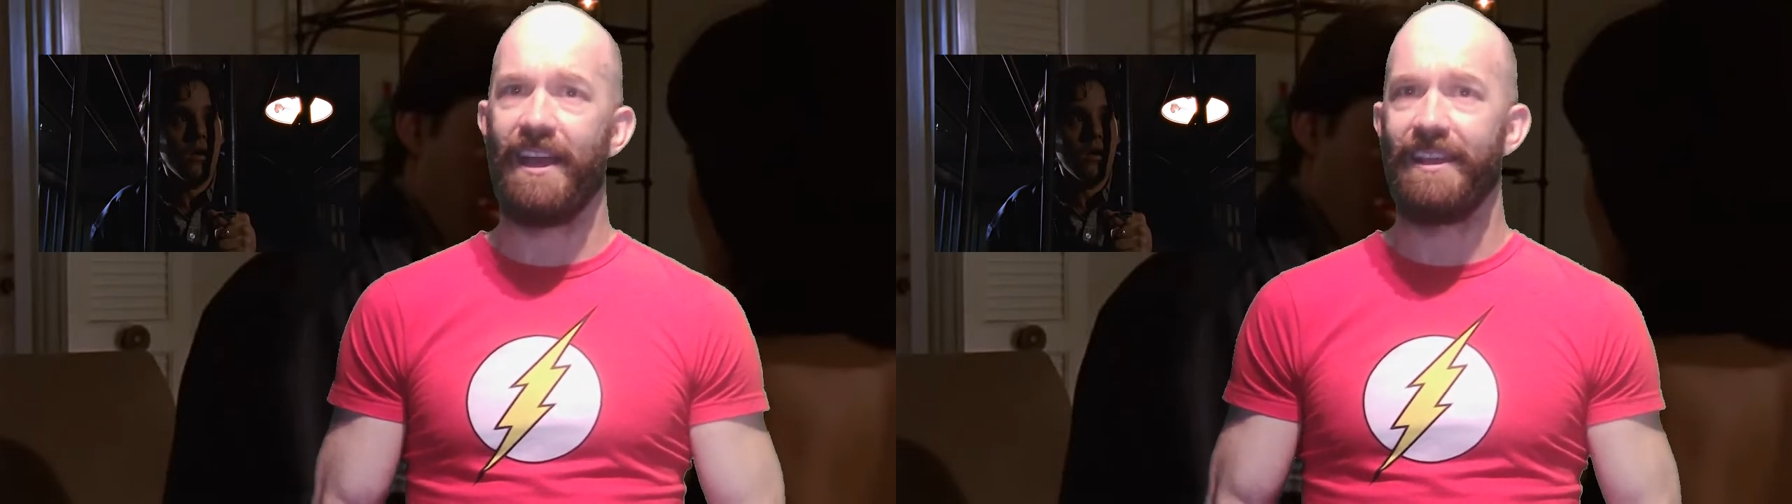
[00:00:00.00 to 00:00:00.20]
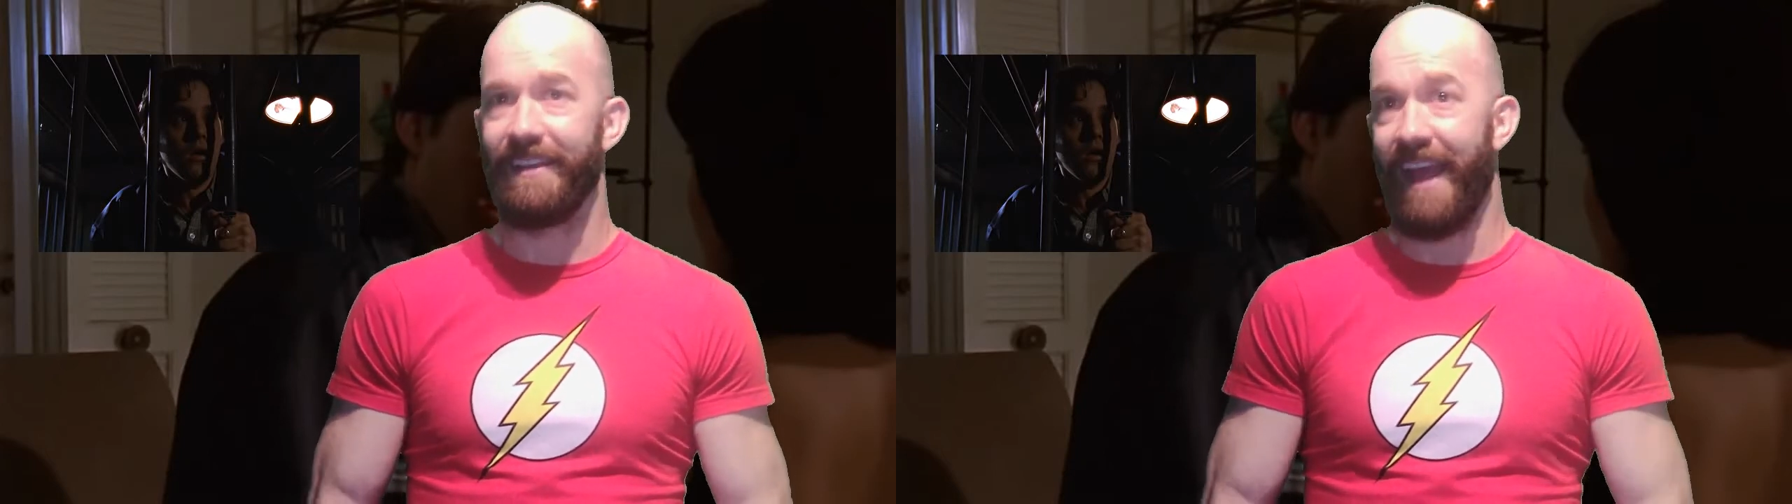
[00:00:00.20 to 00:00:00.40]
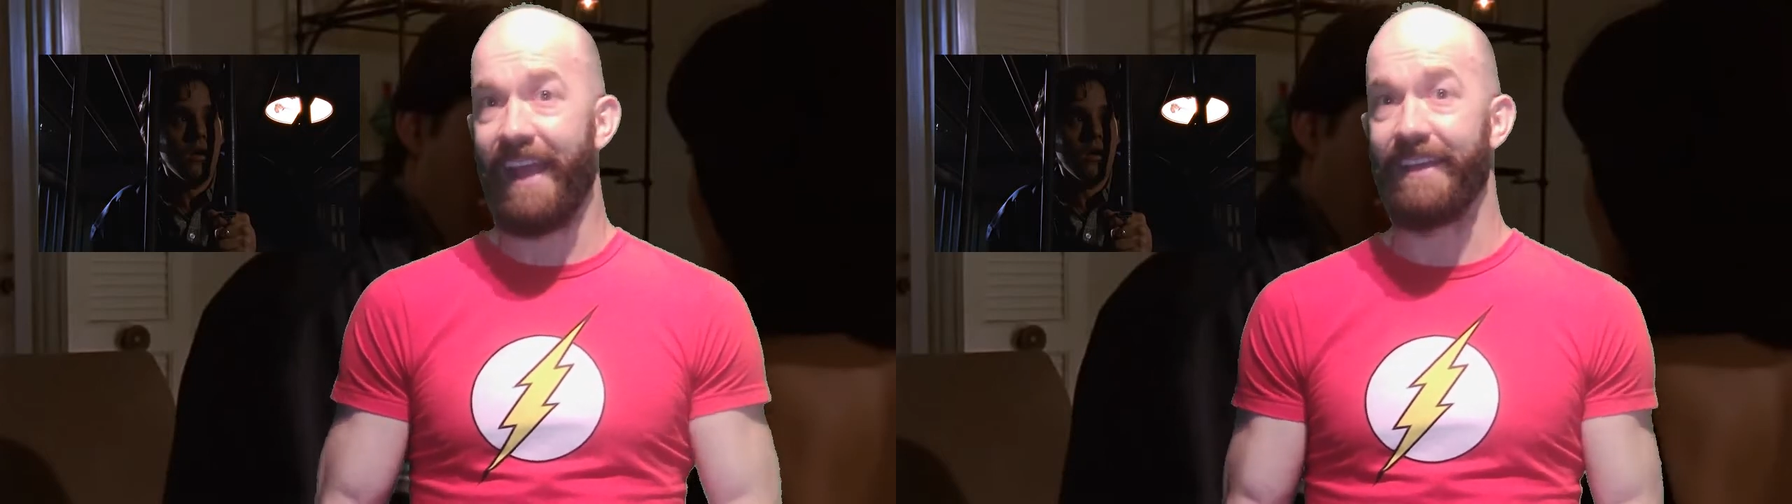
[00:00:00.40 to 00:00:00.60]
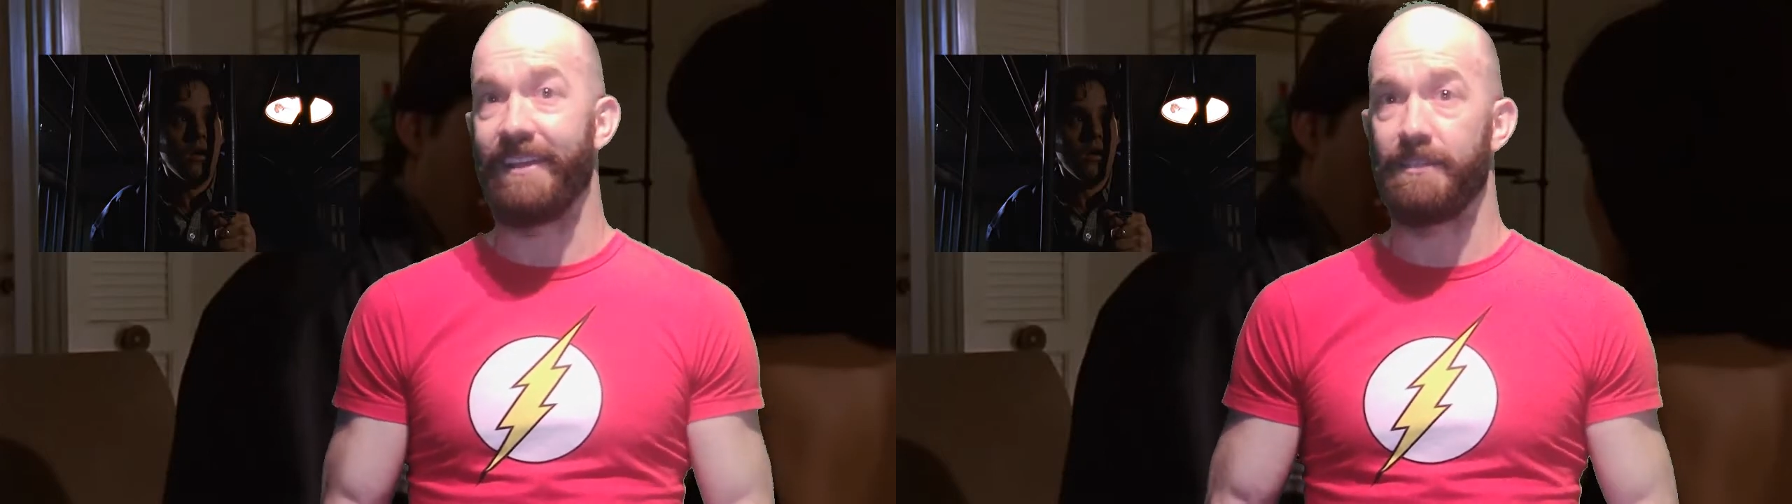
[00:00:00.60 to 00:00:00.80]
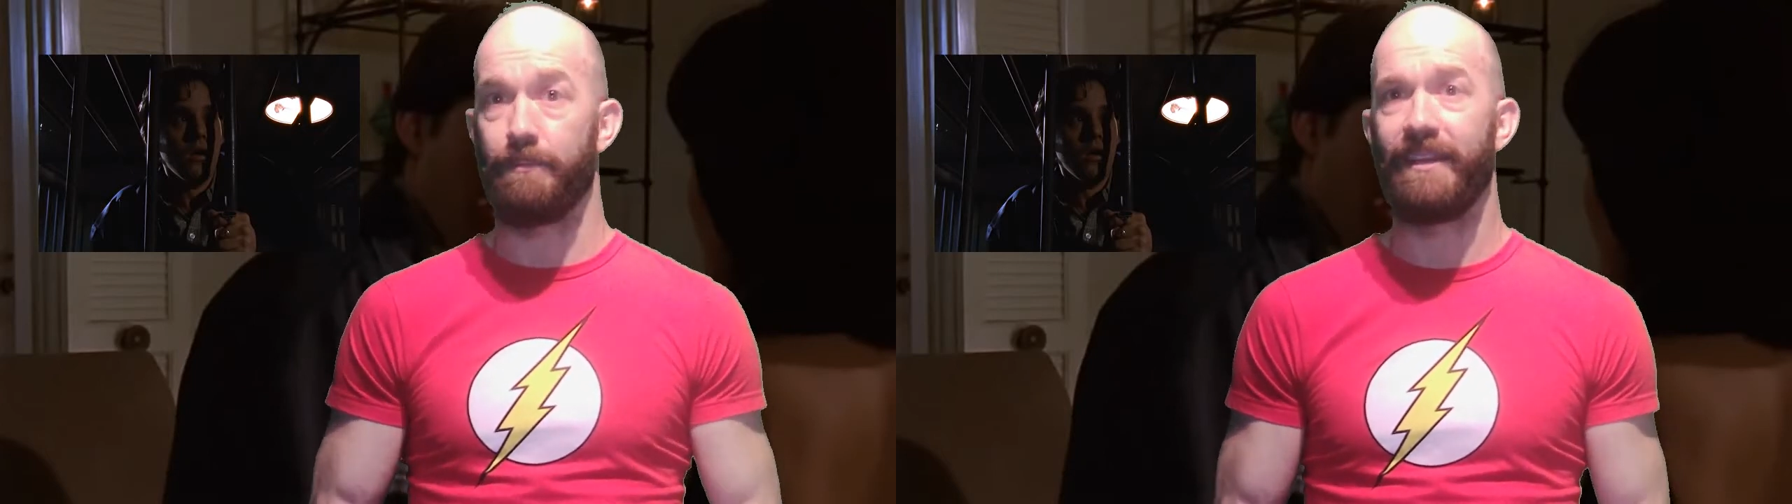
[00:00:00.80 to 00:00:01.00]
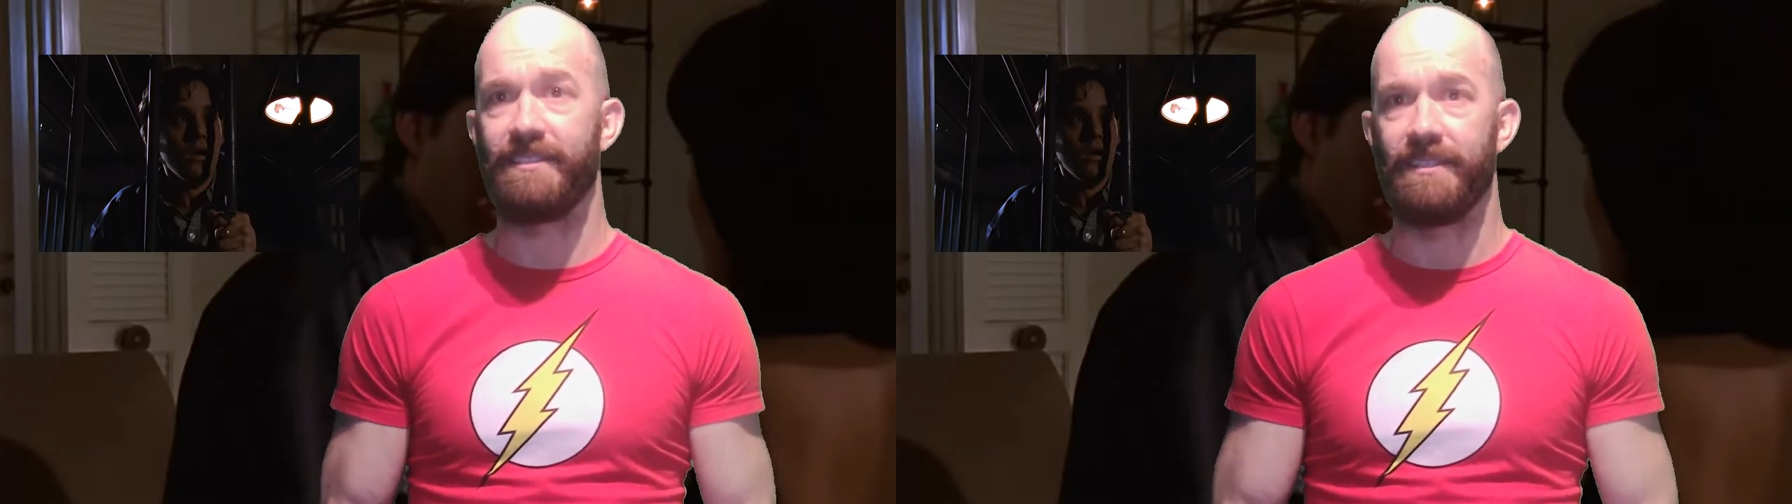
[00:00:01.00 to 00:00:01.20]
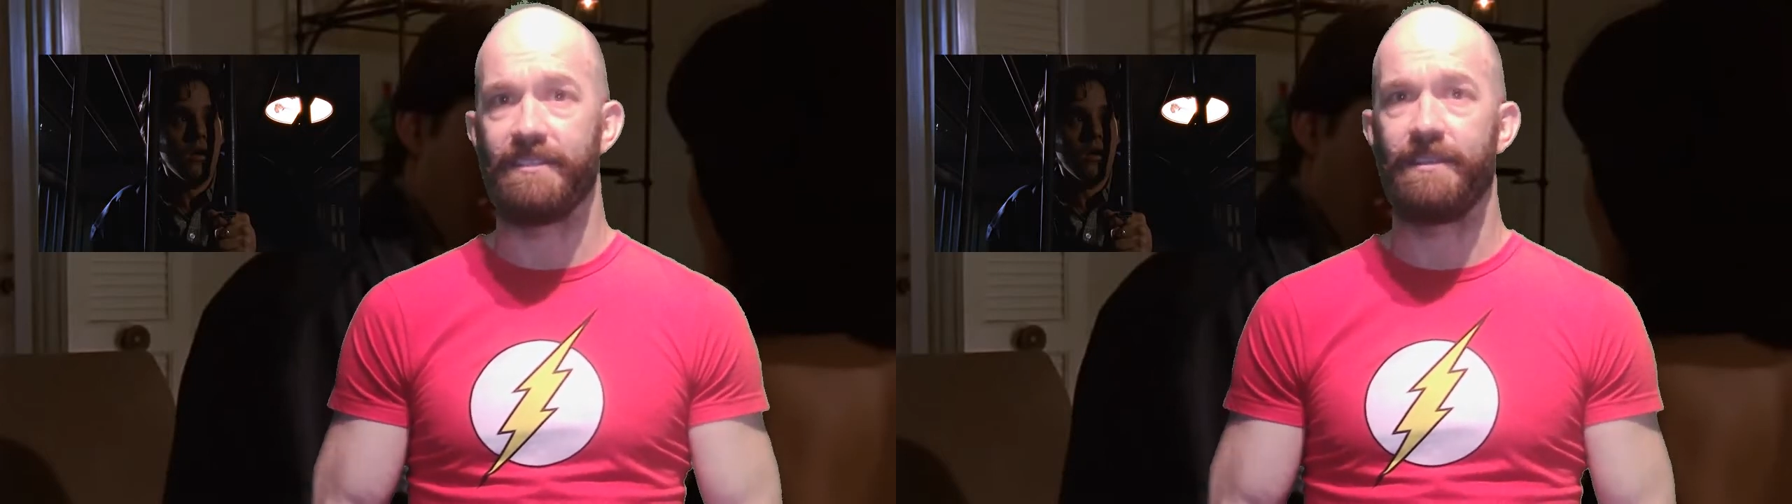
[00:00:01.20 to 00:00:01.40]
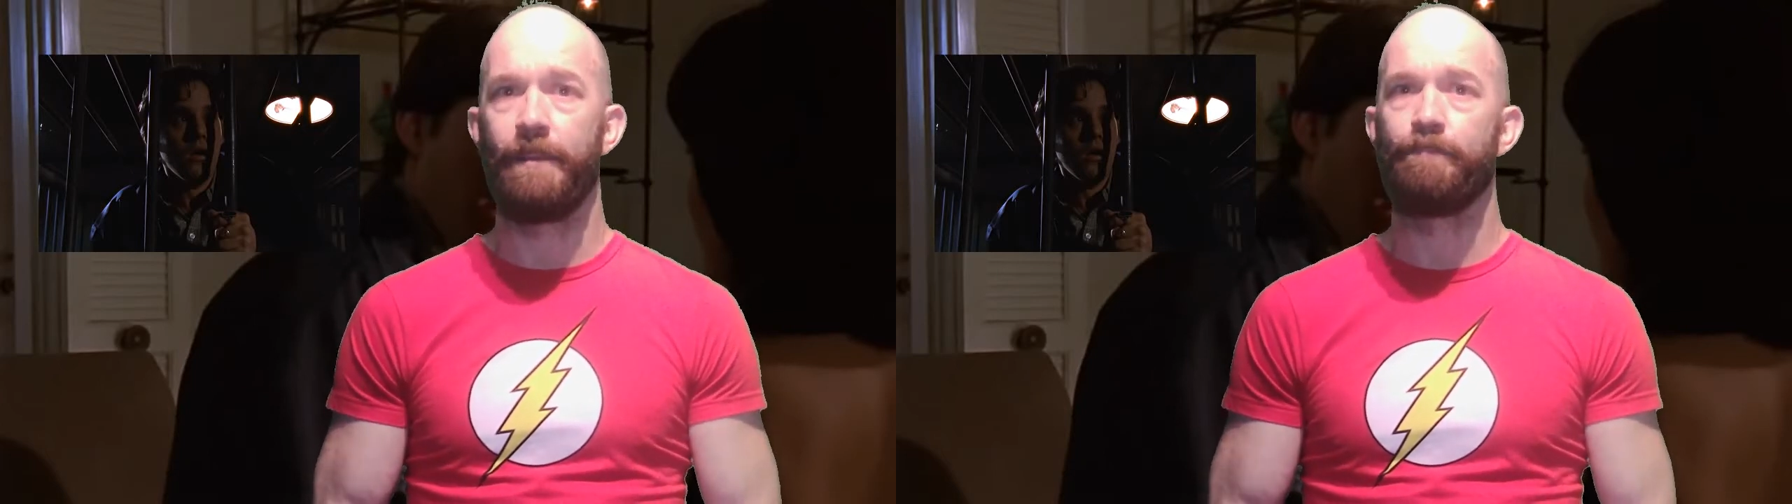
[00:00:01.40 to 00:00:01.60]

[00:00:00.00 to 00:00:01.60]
in hacking it to pieces.